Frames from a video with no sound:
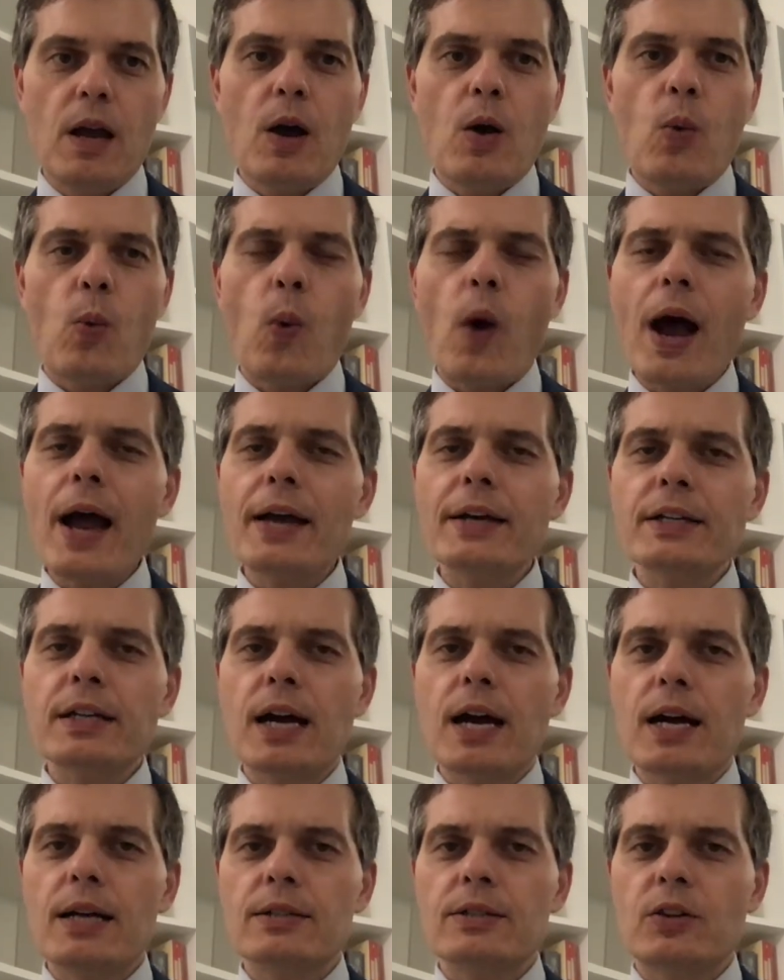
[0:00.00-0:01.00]
Why
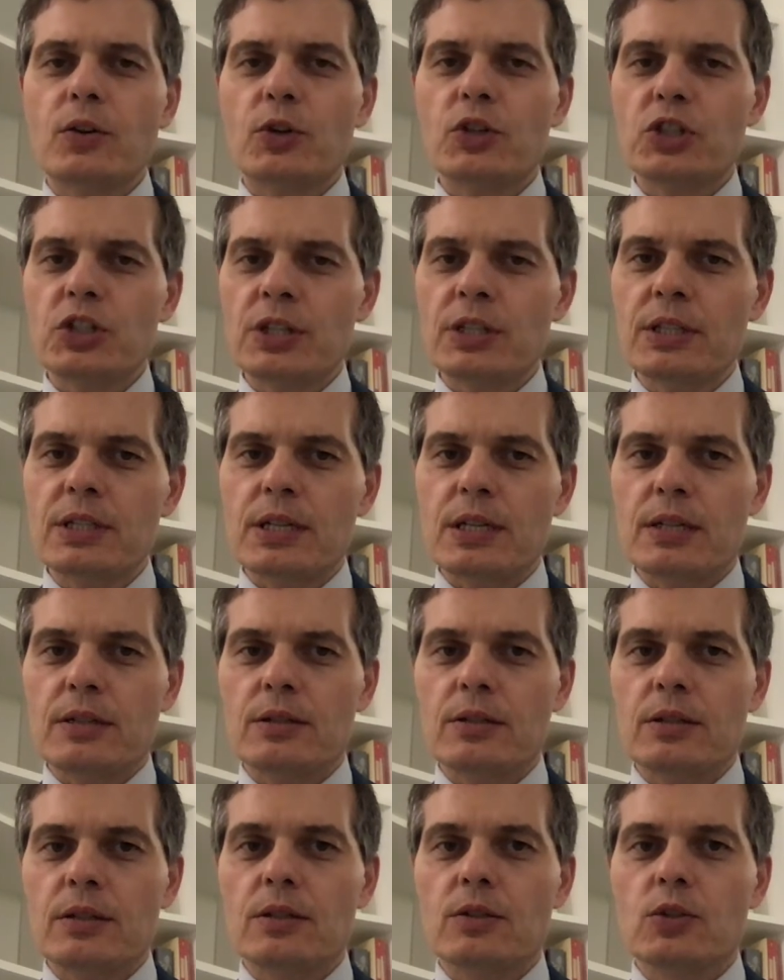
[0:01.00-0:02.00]
does Christensen
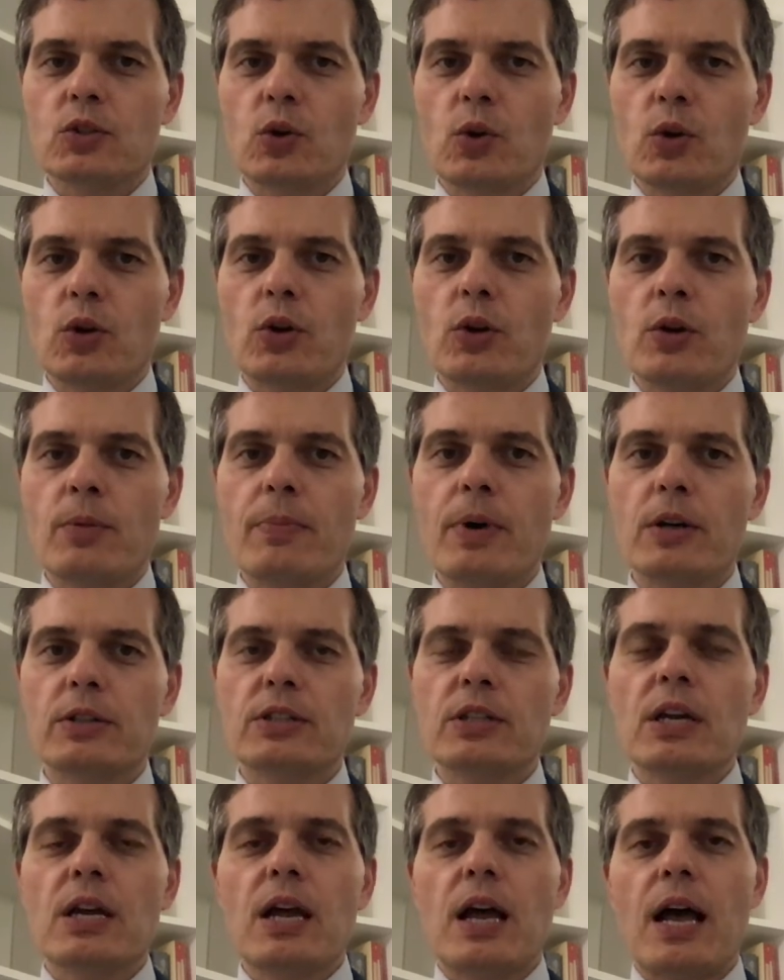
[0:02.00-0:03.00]
talk about
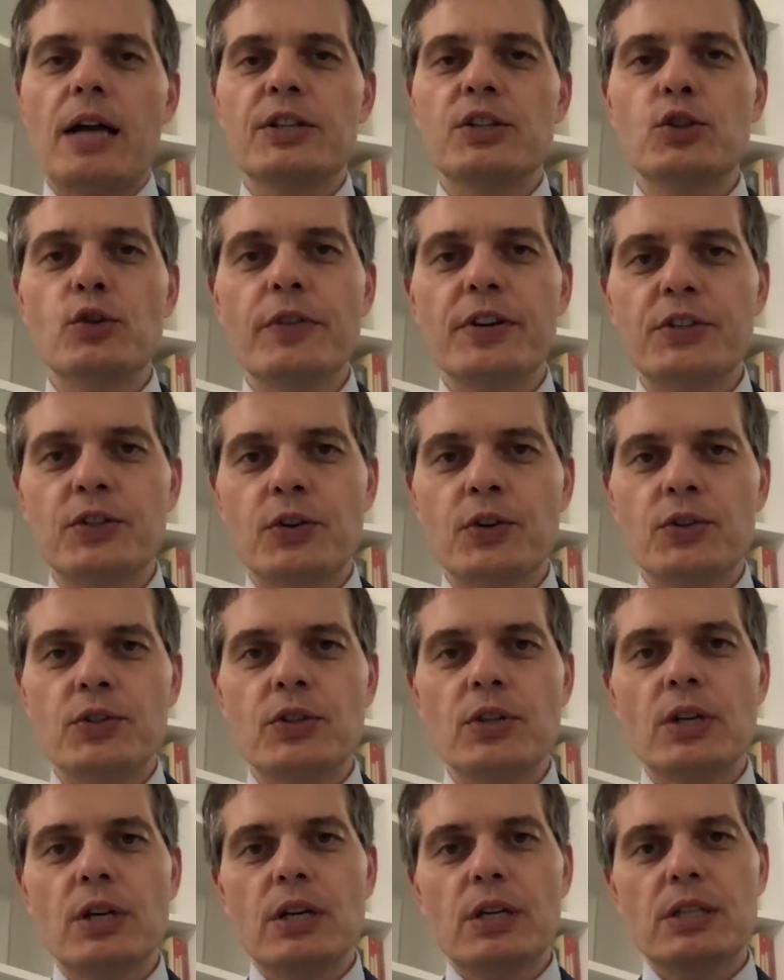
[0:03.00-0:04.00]
an innovator's
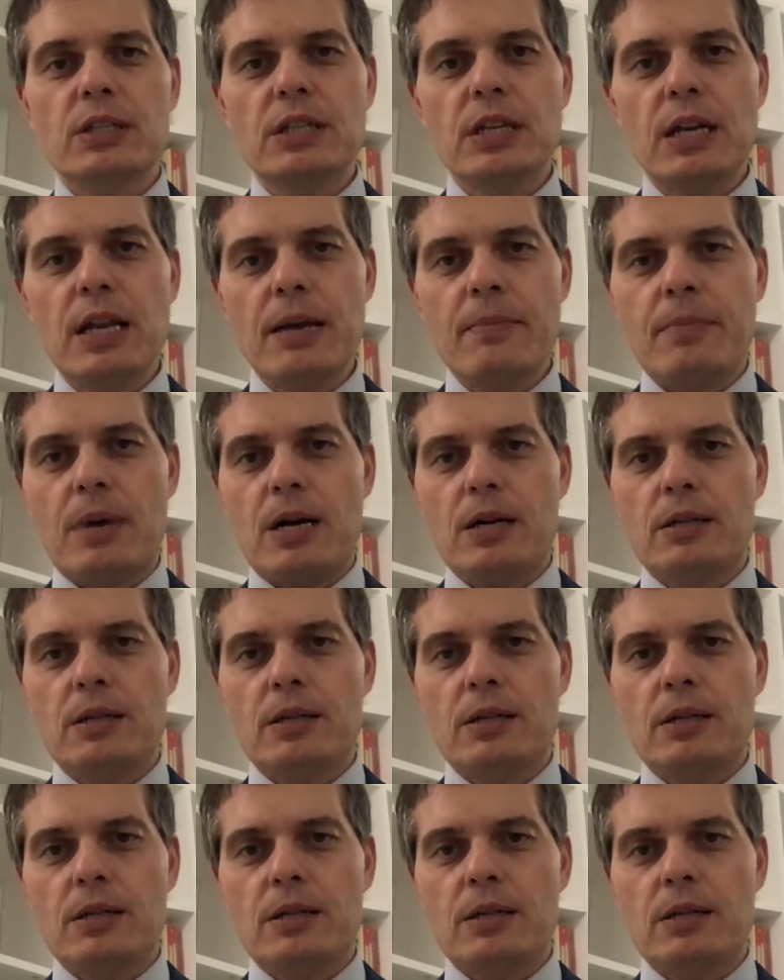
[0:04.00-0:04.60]
dilemma?